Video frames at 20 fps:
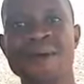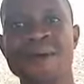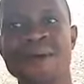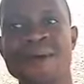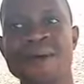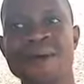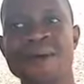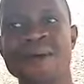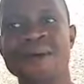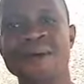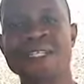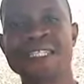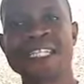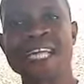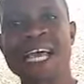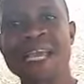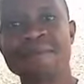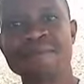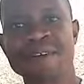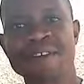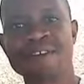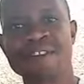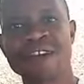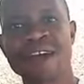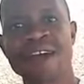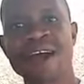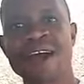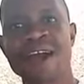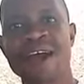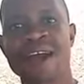a type of
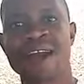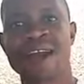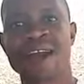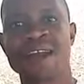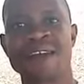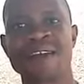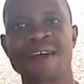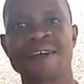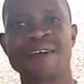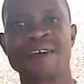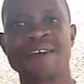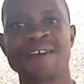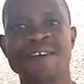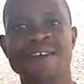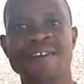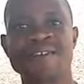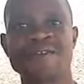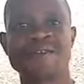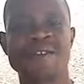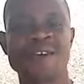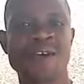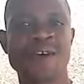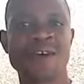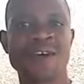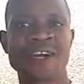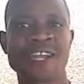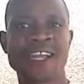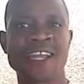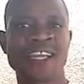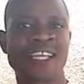car
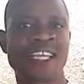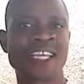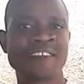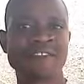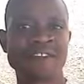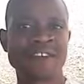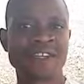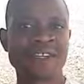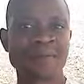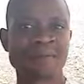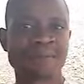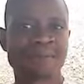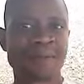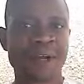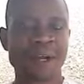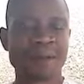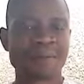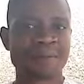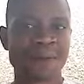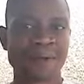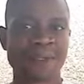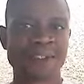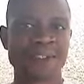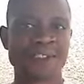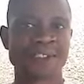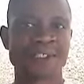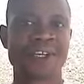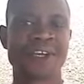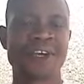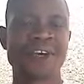for a given
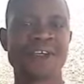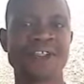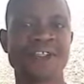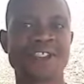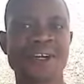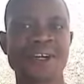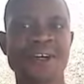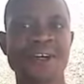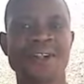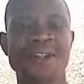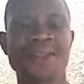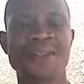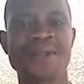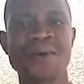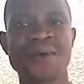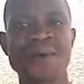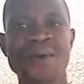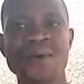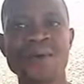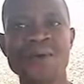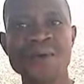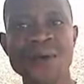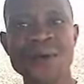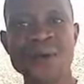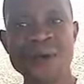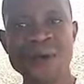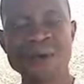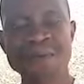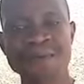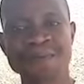purpose. So the
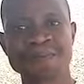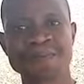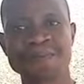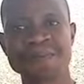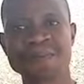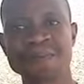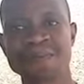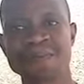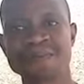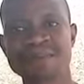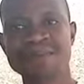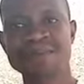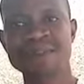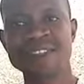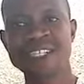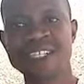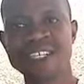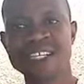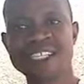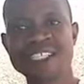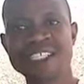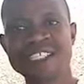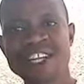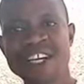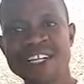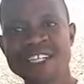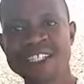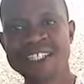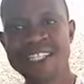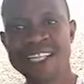Huno is
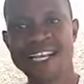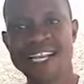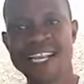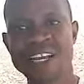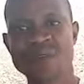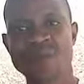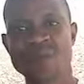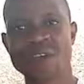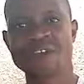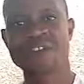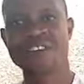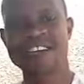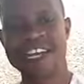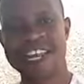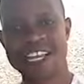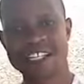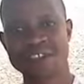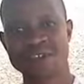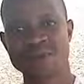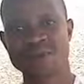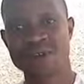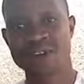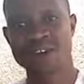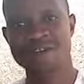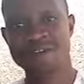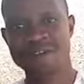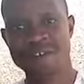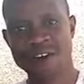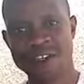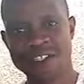not dealing with natural
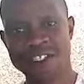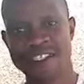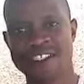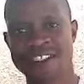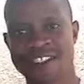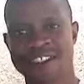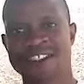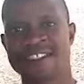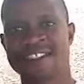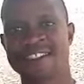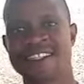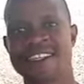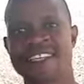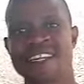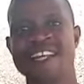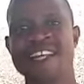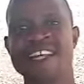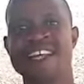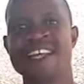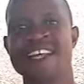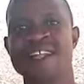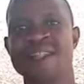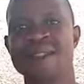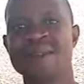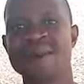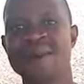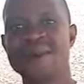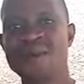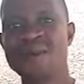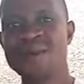forces.
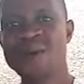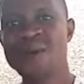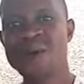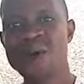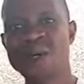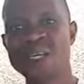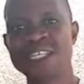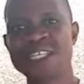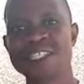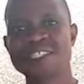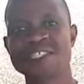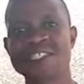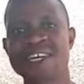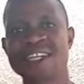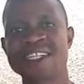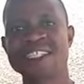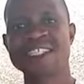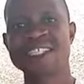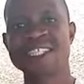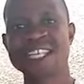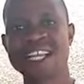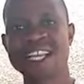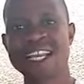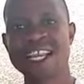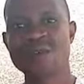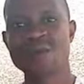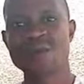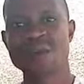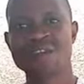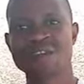The Huno is not
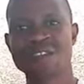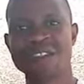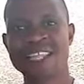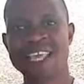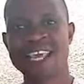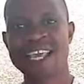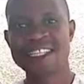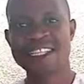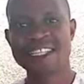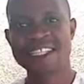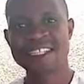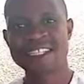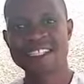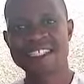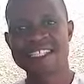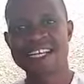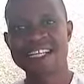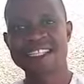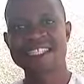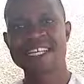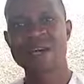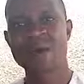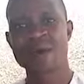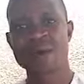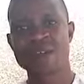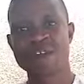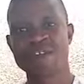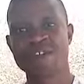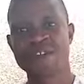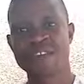dealing with deities that are
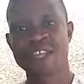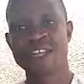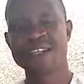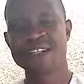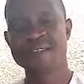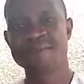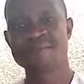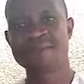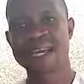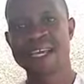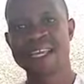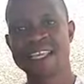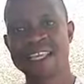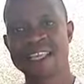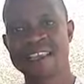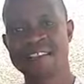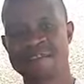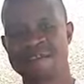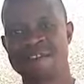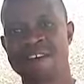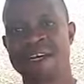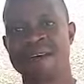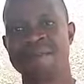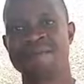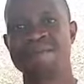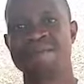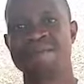revealed by Ifa.